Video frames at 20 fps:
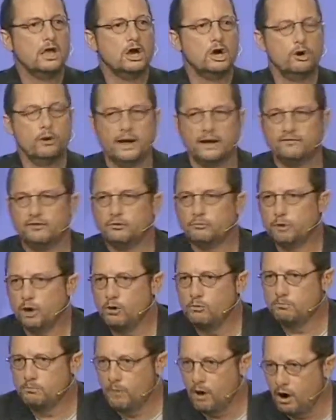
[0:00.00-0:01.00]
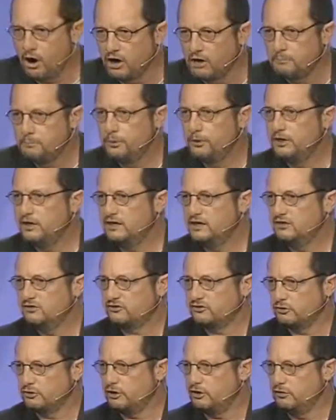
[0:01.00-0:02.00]
Whoever wrote Mark put it in
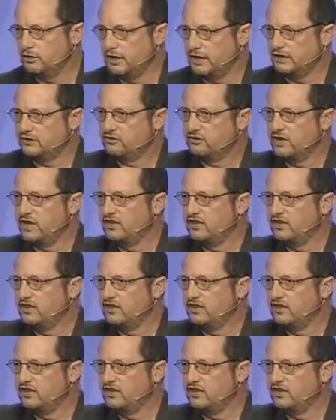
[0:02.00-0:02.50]
circulation,